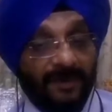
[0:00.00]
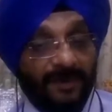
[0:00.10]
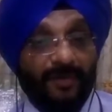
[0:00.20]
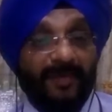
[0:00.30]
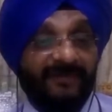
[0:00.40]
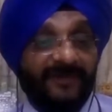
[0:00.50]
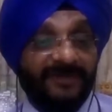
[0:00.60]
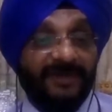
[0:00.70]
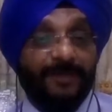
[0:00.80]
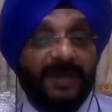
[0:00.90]
your
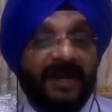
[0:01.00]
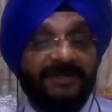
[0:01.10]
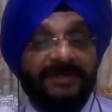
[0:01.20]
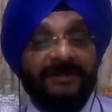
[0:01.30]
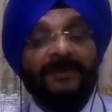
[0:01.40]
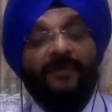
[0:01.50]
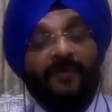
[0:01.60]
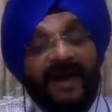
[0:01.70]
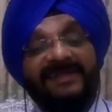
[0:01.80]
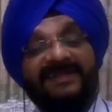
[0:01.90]
manufacturing plants
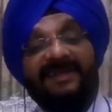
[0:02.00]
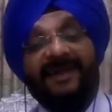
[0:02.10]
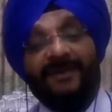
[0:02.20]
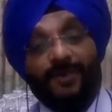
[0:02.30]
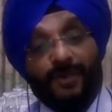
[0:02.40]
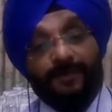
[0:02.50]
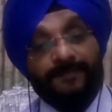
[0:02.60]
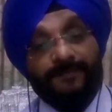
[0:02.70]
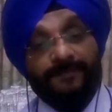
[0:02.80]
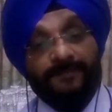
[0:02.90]
while sitting at home,
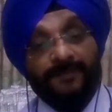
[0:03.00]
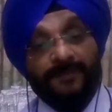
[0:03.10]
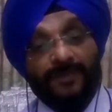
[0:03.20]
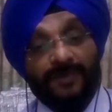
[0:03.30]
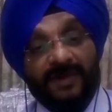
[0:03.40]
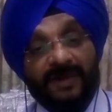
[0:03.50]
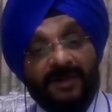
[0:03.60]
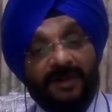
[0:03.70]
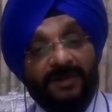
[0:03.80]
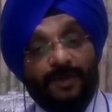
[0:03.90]
right?
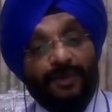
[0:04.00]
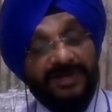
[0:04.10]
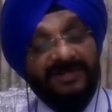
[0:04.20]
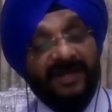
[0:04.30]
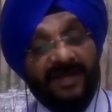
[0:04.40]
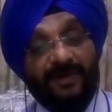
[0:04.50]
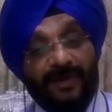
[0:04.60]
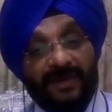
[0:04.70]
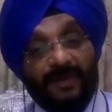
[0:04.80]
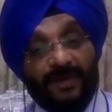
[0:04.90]
The OT
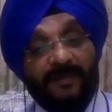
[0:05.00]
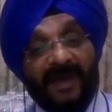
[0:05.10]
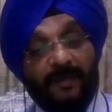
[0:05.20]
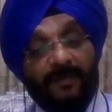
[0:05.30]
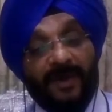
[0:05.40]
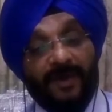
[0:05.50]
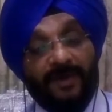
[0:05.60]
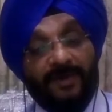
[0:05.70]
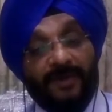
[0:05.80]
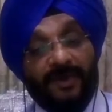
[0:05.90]
security or
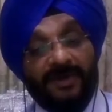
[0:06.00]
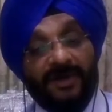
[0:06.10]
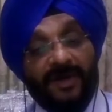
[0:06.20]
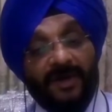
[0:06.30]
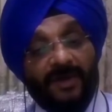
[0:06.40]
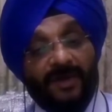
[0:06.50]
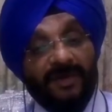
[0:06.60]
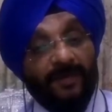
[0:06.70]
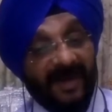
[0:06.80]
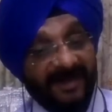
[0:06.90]
the
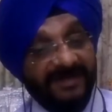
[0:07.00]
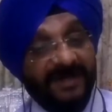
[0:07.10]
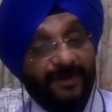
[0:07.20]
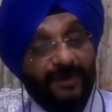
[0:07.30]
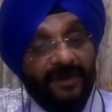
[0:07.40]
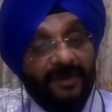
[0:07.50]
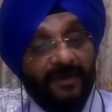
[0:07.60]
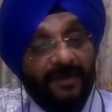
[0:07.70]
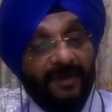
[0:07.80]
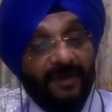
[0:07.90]
plant security
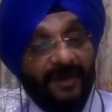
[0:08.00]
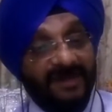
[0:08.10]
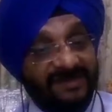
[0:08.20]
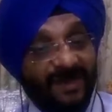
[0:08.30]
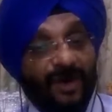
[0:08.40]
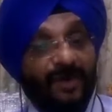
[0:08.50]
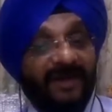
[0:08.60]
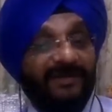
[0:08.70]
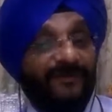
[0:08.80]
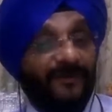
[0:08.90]
is now
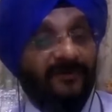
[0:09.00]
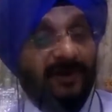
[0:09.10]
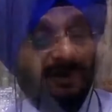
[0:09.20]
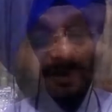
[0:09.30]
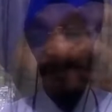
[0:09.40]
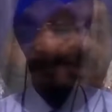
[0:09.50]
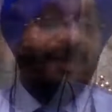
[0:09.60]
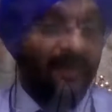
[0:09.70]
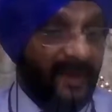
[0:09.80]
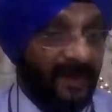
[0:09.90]
at the forefront.
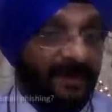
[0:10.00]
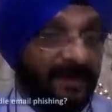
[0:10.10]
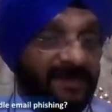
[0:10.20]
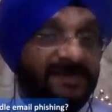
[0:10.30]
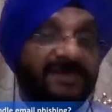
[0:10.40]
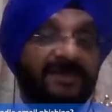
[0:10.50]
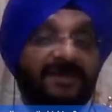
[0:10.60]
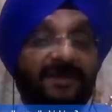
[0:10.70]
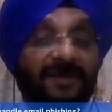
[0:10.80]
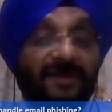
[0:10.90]
Email is
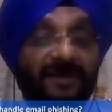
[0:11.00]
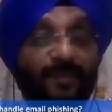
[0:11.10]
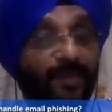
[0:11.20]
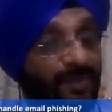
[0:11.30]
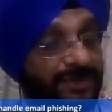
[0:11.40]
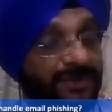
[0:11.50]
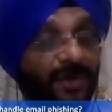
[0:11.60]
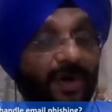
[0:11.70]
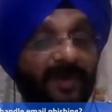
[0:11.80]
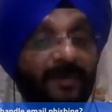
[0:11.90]
the most
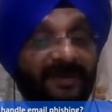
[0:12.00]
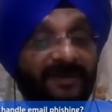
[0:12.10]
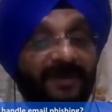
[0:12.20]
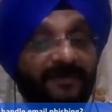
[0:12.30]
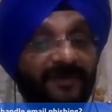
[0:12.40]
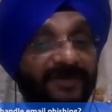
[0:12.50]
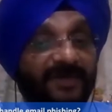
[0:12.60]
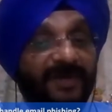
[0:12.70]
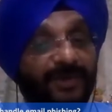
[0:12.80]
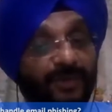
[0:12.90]
common method which is
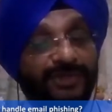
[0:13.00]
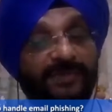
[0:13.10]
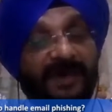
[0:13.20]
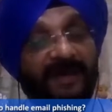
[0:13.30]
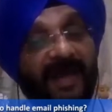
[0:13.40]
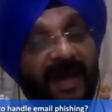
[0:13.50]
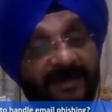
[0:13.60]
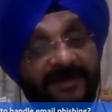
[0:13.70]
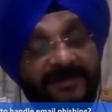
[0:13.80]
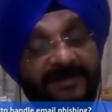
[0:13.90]
being used by the
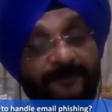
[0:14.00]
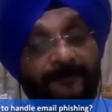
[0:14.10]
hackers